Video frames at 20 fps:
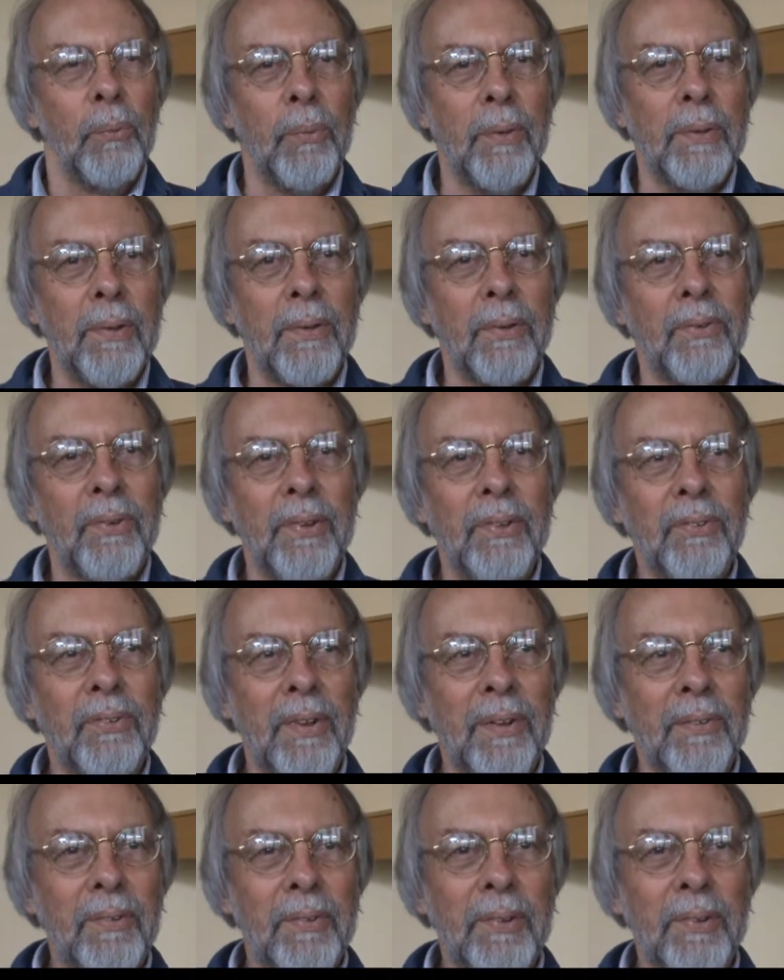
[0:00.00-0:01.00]
One of the things
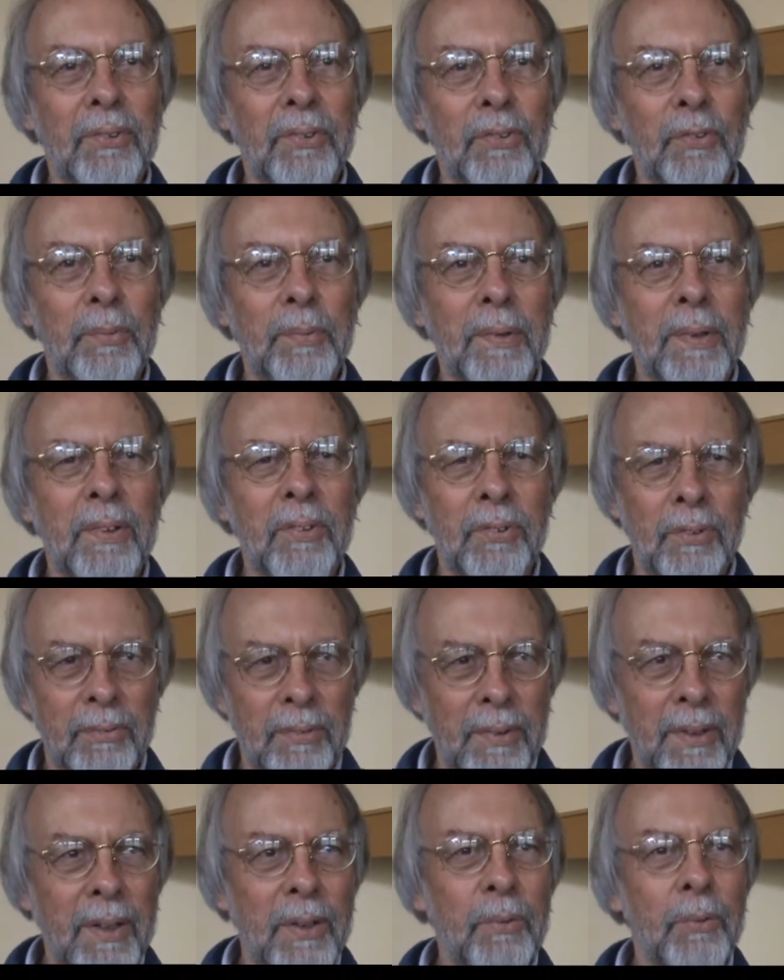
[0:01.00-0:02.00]
I've always experienced, and
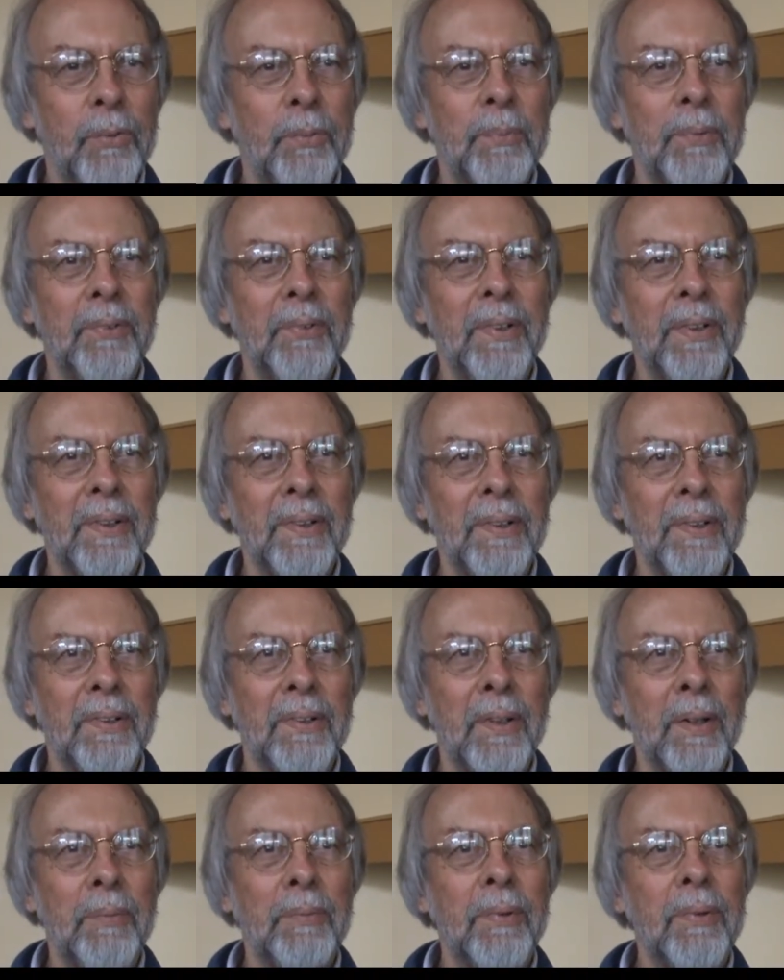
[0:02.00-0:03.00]
Renee was particularly
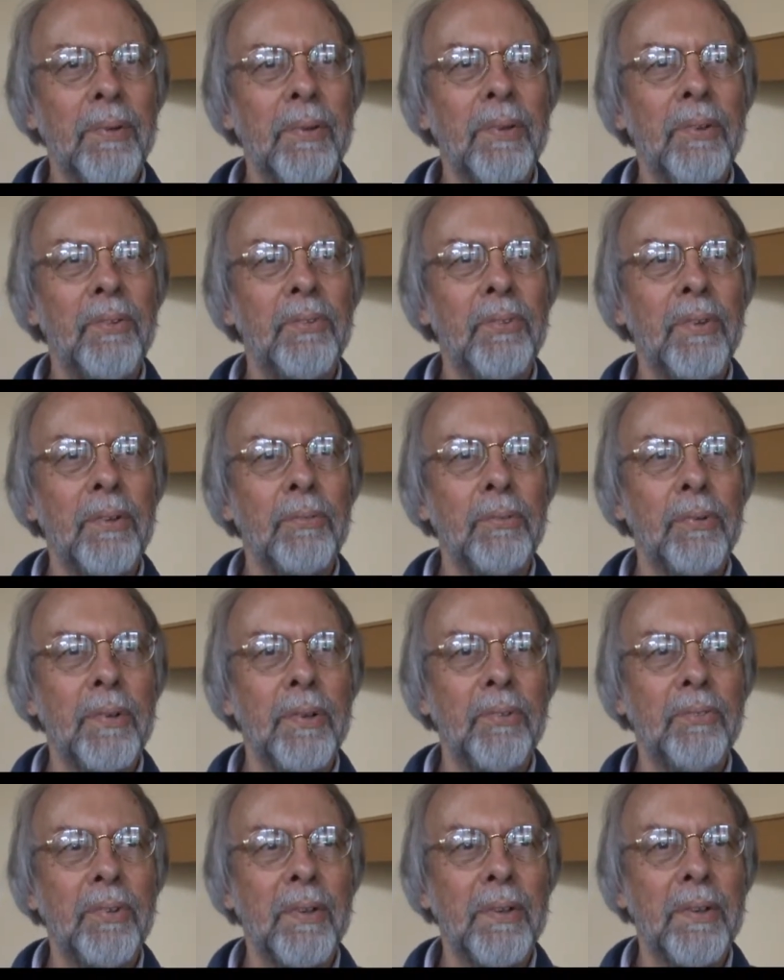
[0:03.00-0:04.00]
adept at this, that
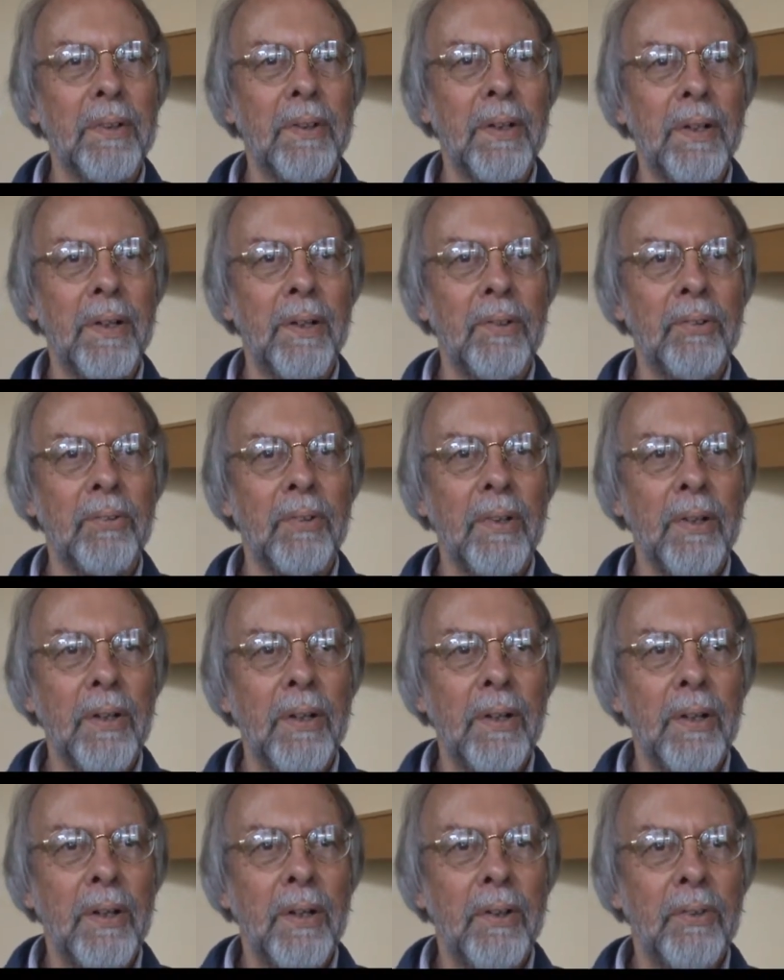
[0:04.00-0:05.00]
Buddha Standard College
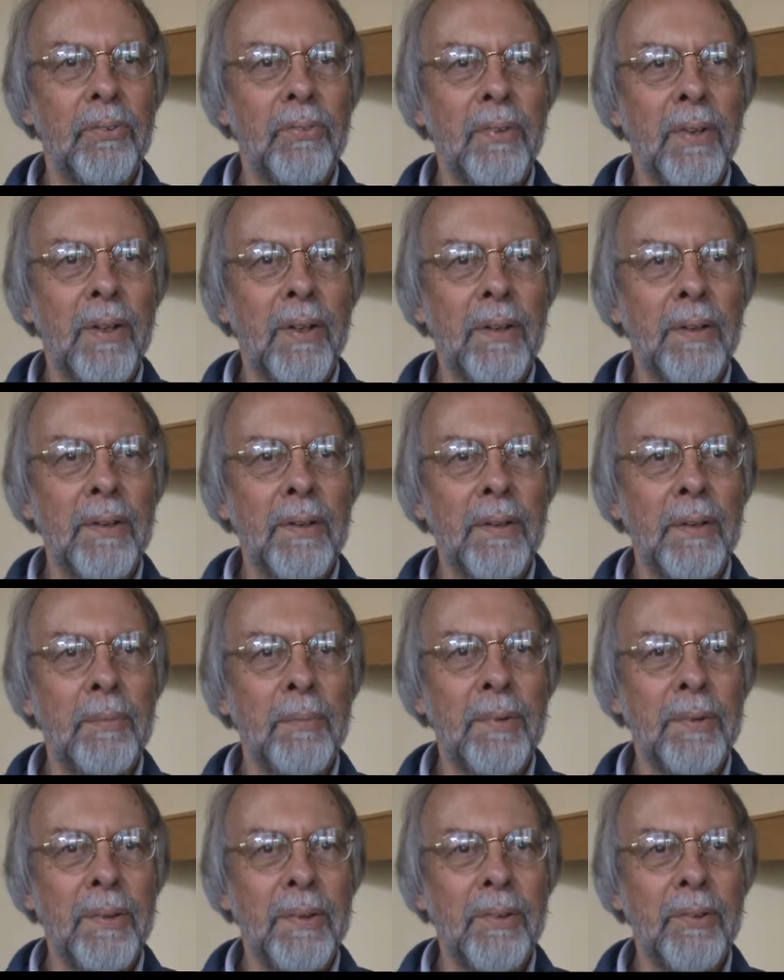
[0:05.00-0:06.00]
is not
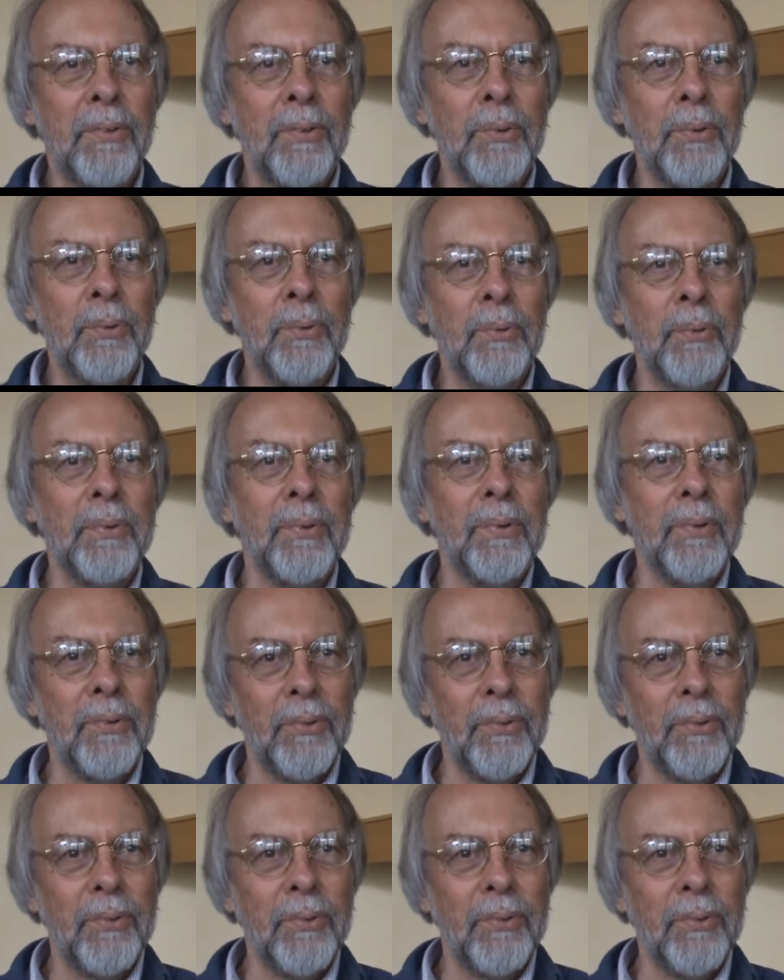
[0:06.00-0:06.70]
limited to